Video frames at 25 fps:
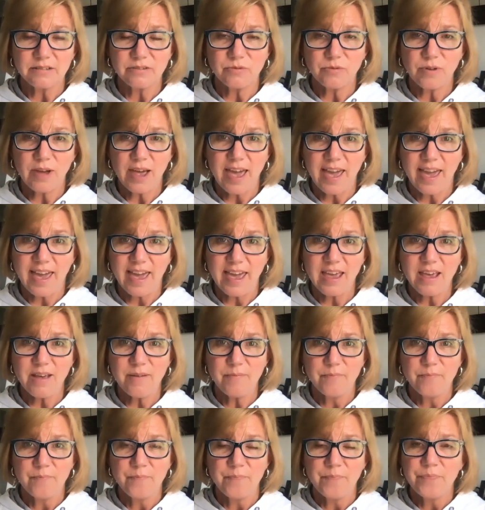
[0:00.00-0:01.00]
okay?
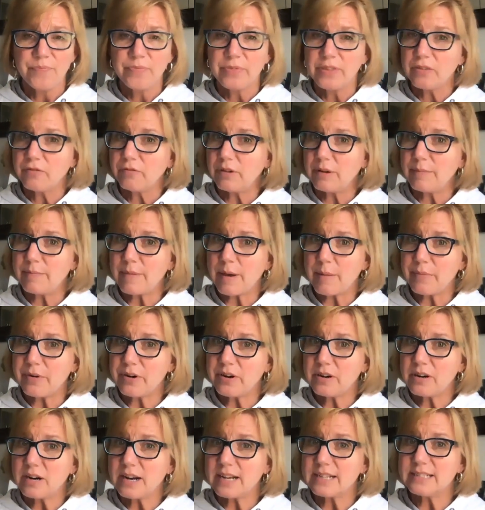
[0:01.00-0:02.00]

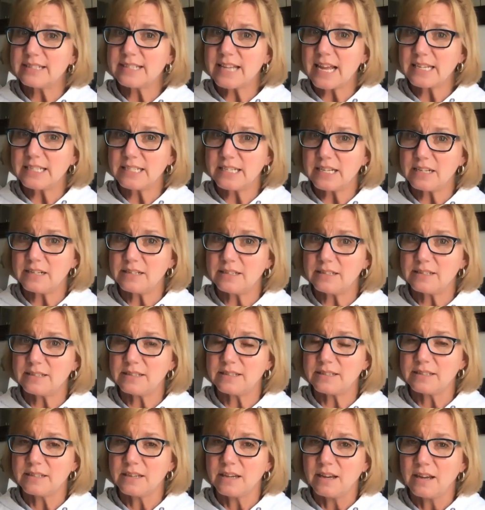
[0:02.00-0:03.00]
Remember a sentence.